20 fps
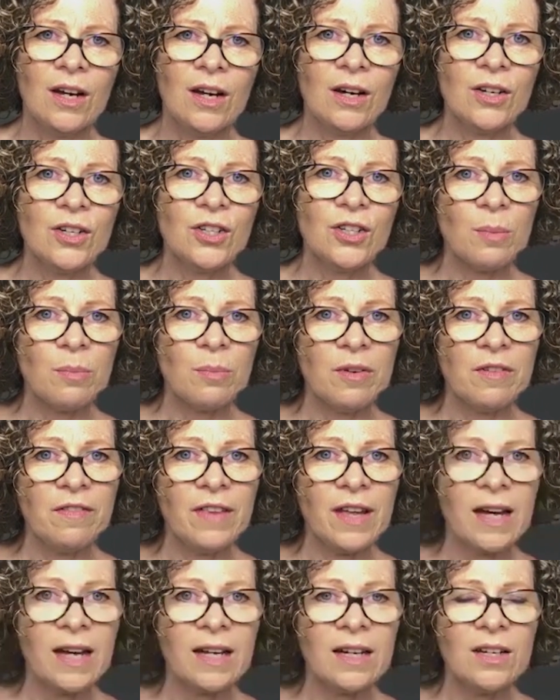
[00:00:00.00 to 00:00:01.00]
On top of
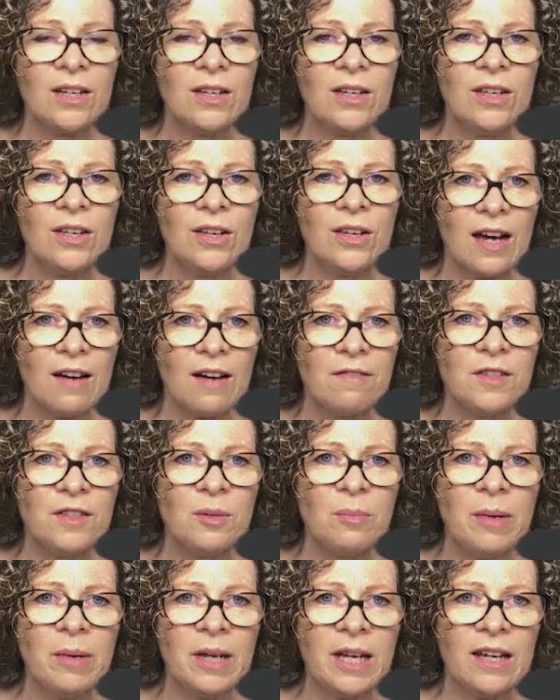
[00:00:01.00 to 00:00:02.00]
that, you have to
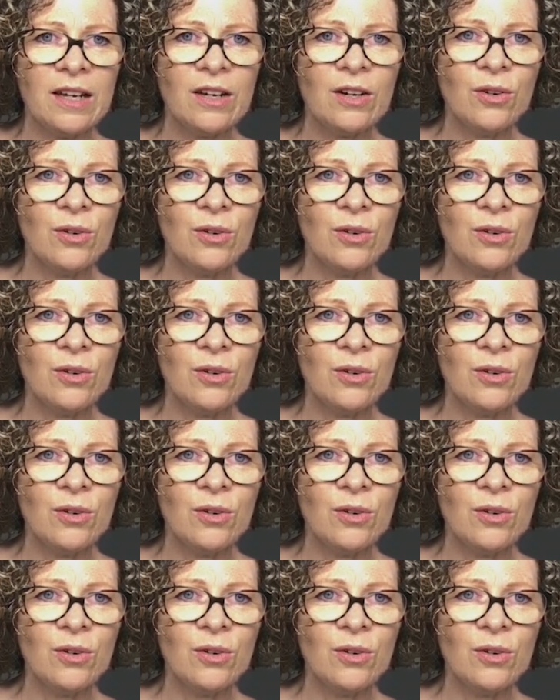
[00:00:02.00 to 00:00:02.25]
bear